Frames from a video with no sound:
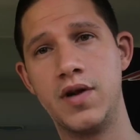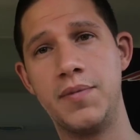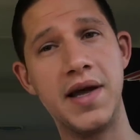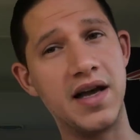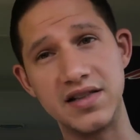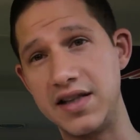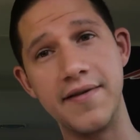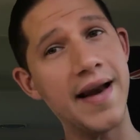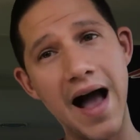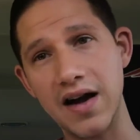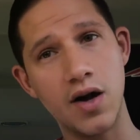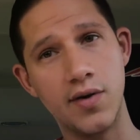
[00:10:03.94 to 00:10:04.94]
because they're
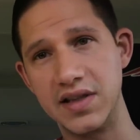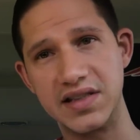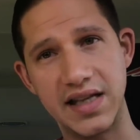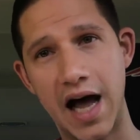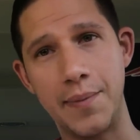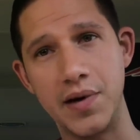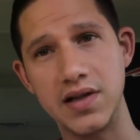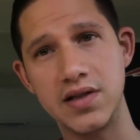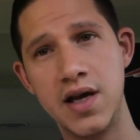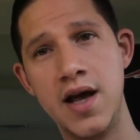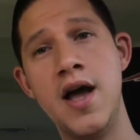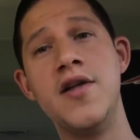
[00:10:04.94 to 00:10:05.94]
not going to stop us,
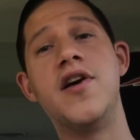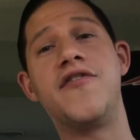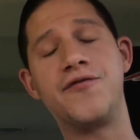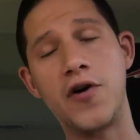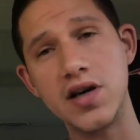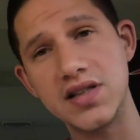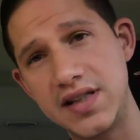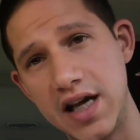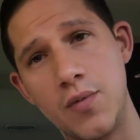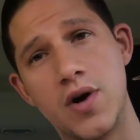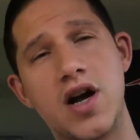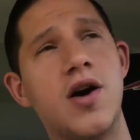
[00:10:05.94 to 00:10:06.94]
the first
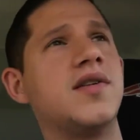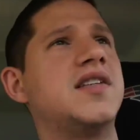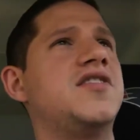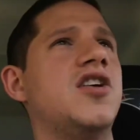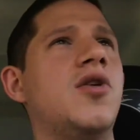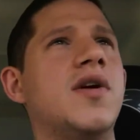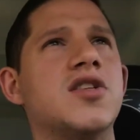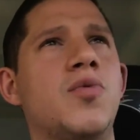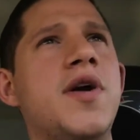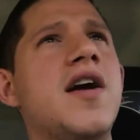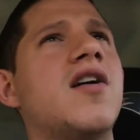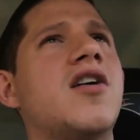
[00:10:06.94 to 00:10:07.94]
thing we're going to do is
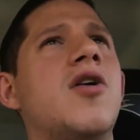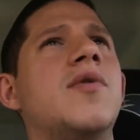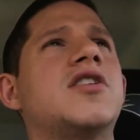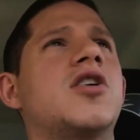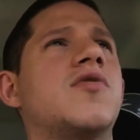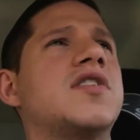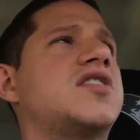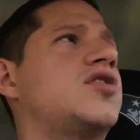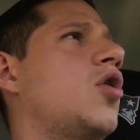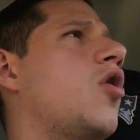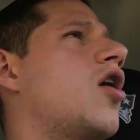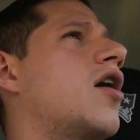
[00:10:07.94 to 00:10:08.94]
we are going to
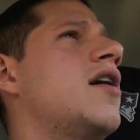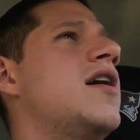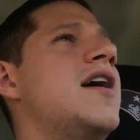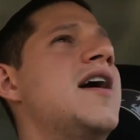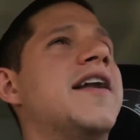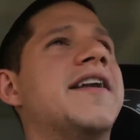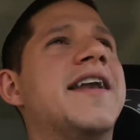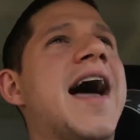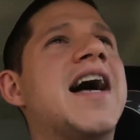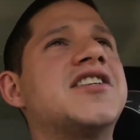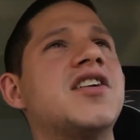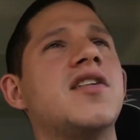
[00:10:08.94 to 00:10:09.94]
restore
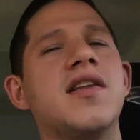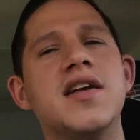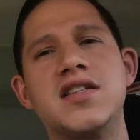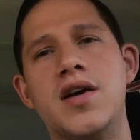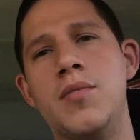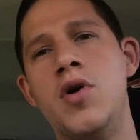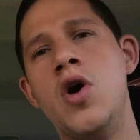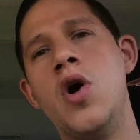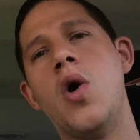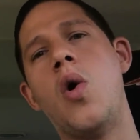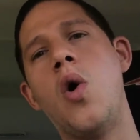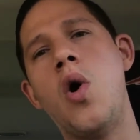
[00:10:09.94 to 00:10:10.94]
nationalism
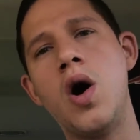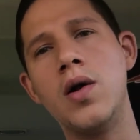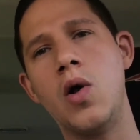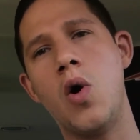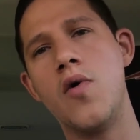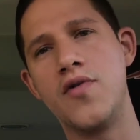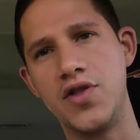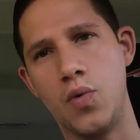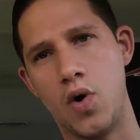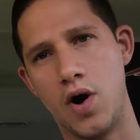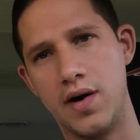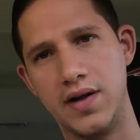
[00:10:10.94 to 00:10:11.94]
all over the
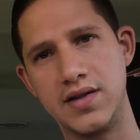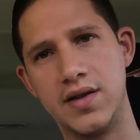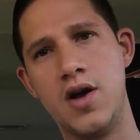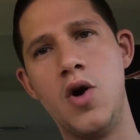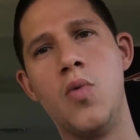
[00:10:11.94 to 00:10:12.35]
world.